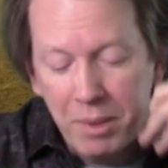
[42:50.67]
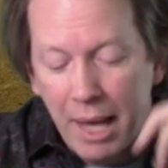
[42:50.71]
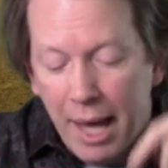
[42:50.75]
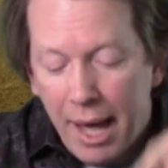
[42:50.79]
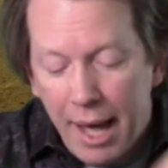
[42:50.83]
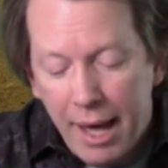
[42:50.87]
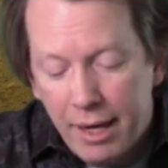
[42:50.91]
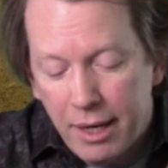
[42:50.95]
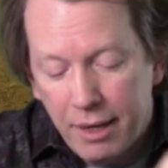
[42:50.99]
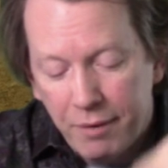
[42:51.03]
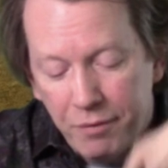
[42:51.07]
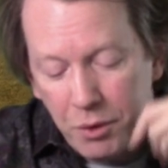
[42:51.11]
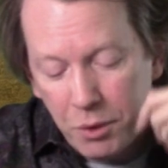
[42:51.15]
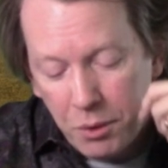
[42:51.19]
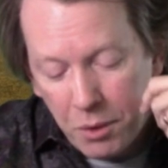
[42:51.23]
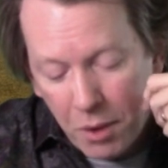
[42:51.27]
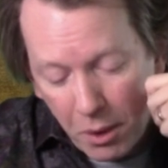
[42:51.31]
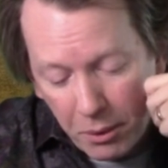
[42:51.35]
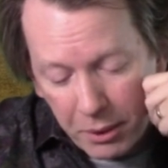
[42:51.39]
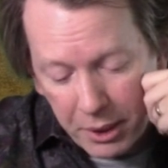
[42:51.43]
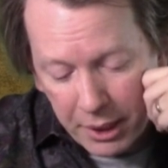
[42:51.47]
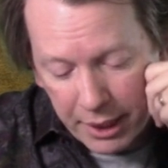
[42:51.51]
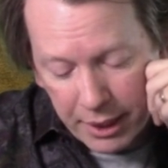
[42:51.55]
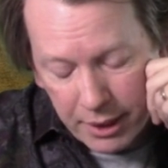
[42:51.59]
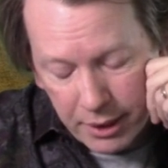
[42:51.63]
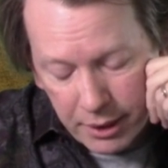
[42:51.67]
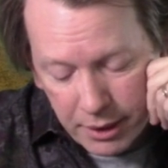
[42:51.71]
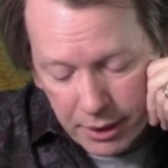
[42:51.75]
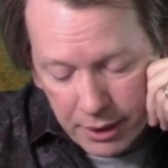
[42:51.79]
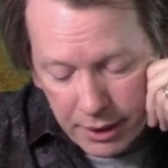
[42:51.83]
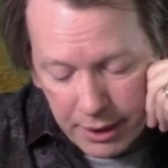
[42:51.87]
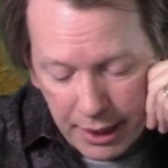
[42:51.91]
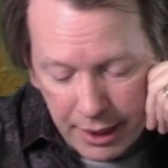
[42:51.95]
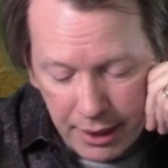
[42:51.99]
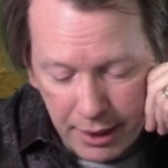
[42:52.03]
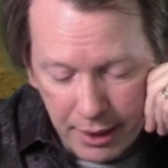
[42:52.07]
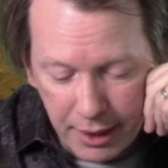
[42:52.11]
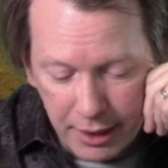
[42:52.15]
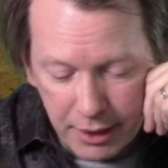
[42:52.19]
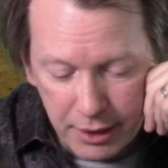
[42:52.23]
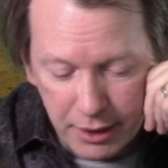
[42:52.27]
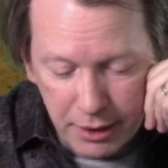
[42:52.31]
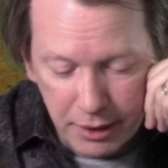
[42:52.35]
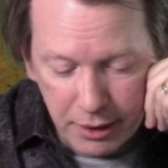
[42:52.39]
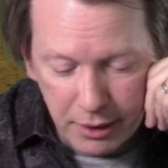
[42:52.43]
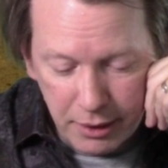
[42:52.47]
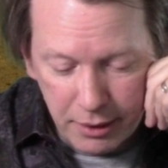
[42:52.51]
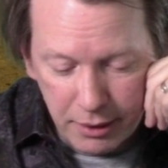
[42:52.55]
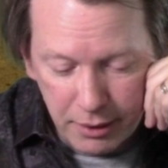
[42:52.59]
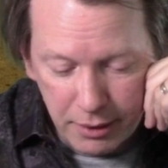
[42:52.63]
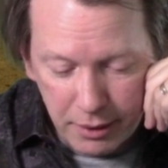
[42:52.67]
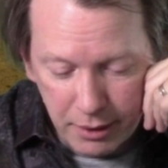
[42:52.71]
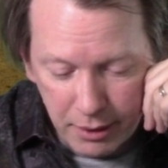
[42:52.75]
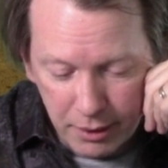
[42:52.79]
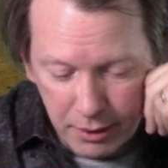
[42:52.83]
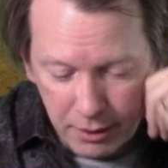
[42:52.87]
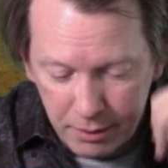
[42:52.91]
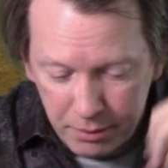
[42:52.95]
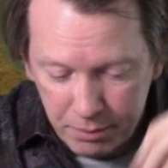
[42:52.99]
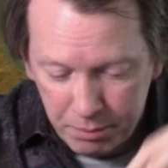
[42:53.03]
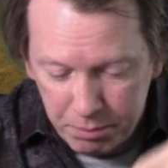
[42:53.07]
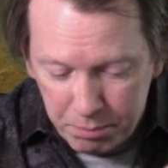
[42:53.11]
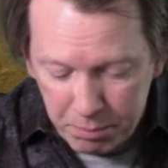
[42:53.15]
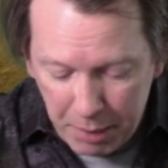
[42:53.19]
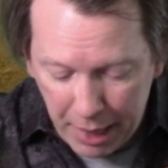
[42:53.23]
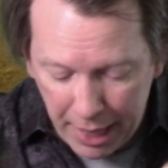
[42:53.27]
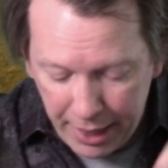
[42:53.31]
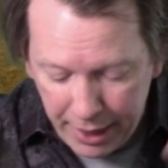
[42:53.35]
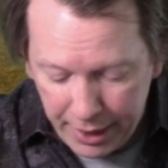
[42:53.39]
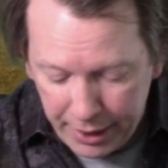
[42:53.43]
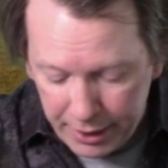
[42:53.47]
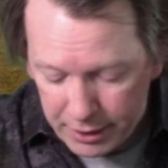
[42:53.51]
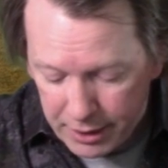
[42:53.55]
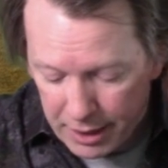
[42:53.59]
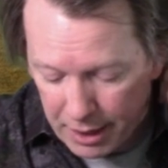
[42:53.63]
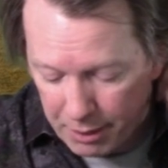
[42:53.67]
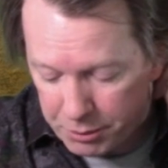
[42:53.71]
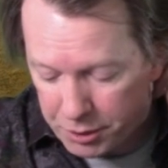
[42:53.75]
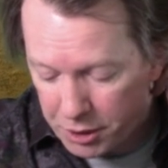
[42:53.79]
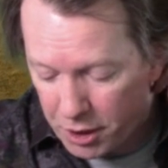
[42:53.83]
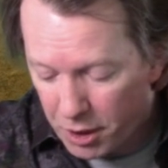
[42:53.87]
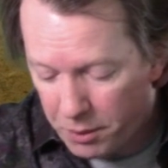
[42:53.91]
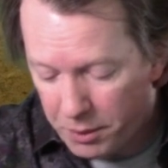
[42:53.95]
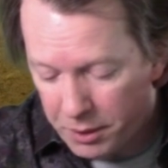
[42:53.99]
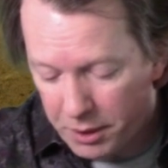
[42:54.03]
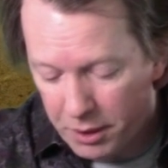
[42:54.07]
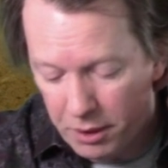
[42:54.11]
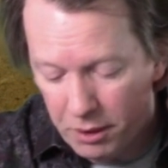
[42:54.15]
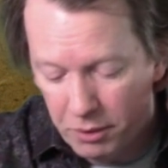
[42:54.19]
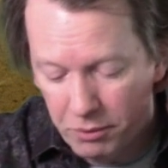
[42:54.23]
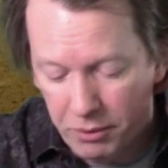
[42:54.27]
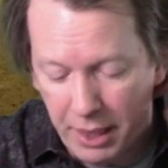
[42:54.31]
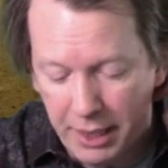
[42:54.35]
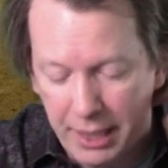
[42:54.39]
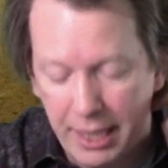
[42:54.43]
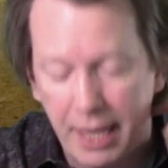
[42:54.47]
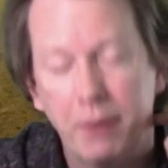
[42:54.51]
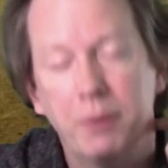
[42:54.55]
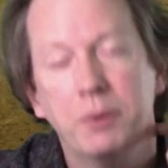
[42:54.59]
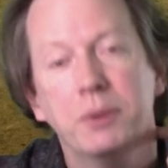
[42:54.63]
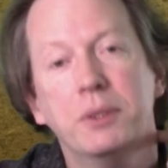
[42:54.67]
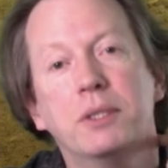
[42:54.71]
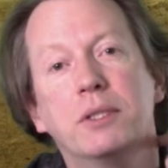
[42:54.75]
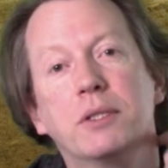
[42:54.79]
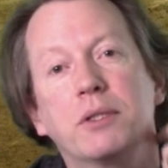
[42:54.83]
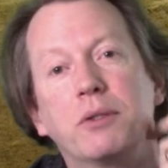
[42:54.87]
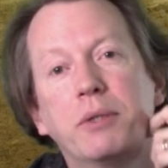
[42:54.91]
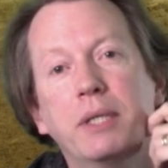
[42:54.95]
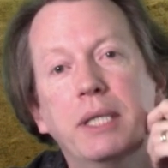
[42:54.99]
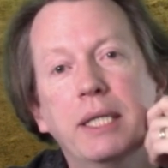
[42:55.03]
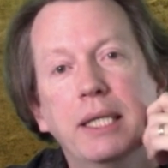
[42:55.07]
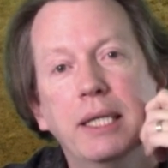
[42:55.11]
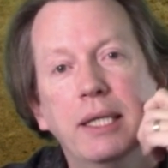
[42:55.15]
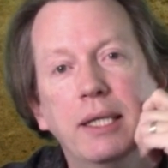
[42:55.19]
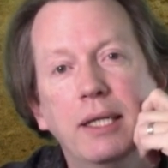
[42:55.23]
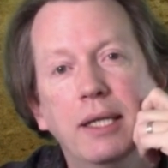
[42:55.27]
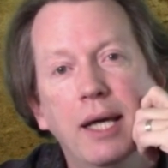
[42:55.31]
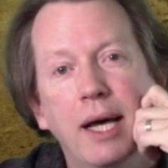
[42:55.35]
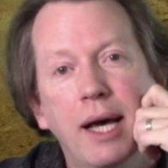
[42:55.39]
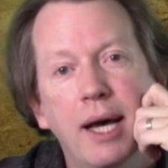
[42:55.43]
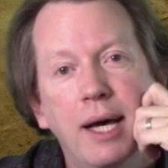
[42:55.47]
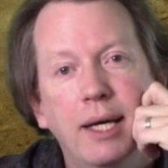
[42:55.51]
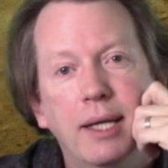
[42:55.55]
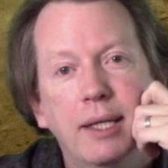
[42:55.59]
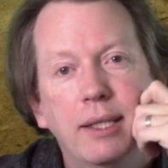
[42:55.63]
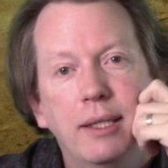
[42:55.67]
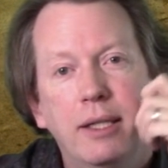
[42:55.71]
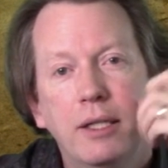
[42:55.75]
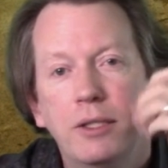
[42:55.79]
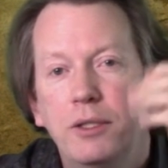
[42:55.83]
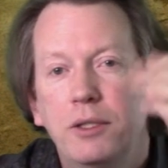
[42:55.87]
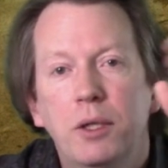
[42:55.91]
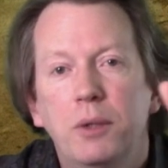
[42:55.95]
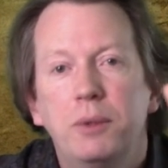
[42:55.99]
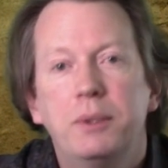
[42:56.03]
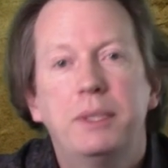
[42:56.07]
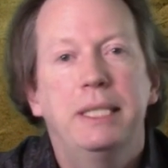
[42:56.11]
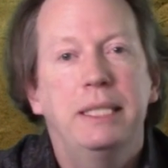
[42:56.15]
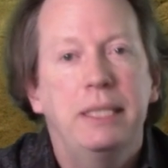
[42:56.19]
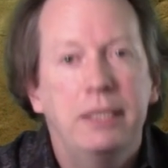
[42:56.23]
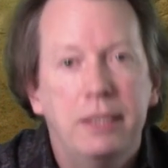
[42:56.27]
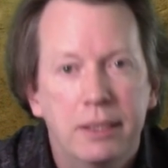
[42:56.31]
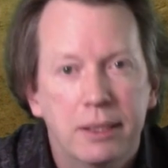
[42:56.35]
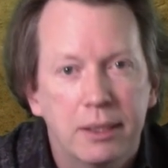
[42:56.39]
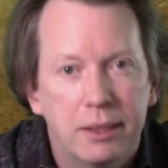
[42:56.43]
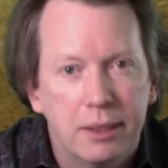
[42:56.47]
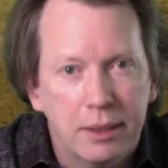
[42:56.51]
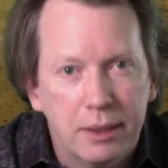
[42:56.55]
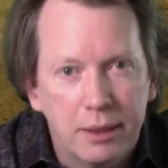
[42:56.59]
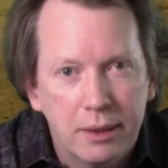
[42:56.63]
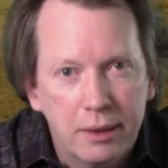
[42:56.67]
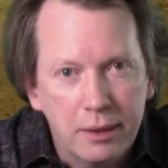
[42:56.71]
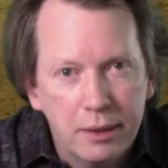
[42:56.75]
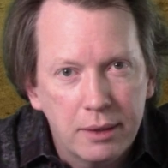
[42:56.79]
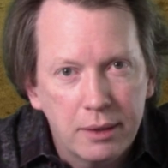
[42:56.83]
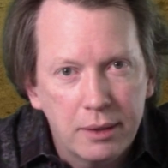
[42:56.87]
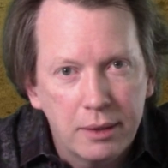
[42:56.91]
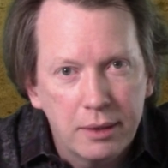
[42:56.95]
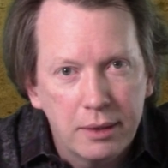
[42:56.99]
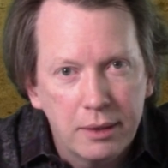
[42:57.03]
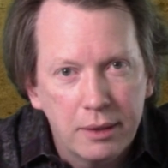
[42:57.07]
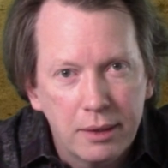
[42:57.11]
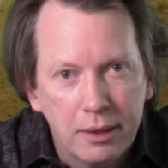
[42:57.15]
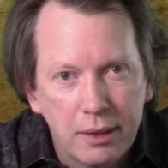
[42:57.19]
And if you notice in this page that I'm showing you right now on the screen, there's no distances.